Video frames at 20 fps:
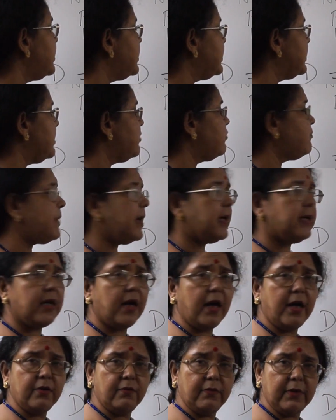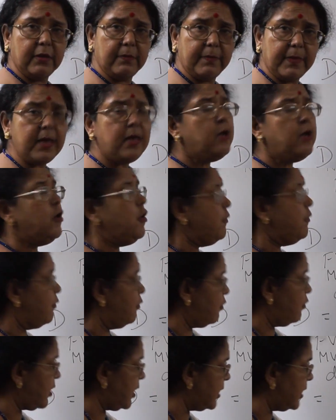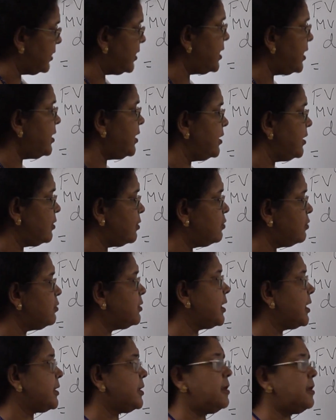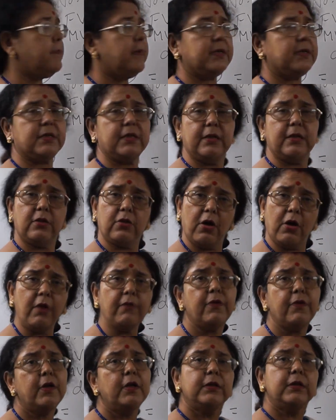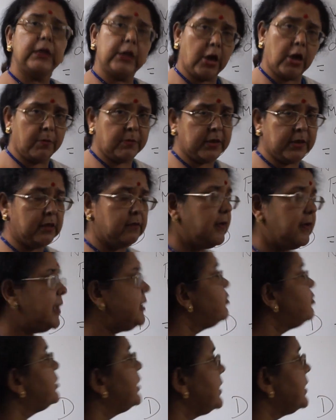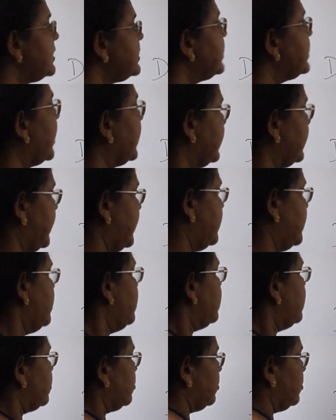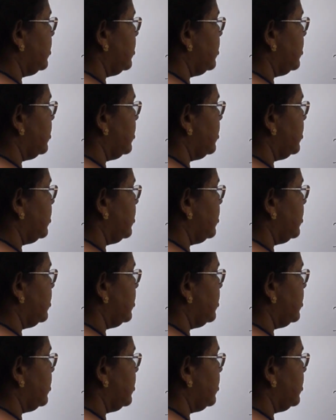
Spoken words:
received by her will be 400 into 30% of the nominal value, that is 100. So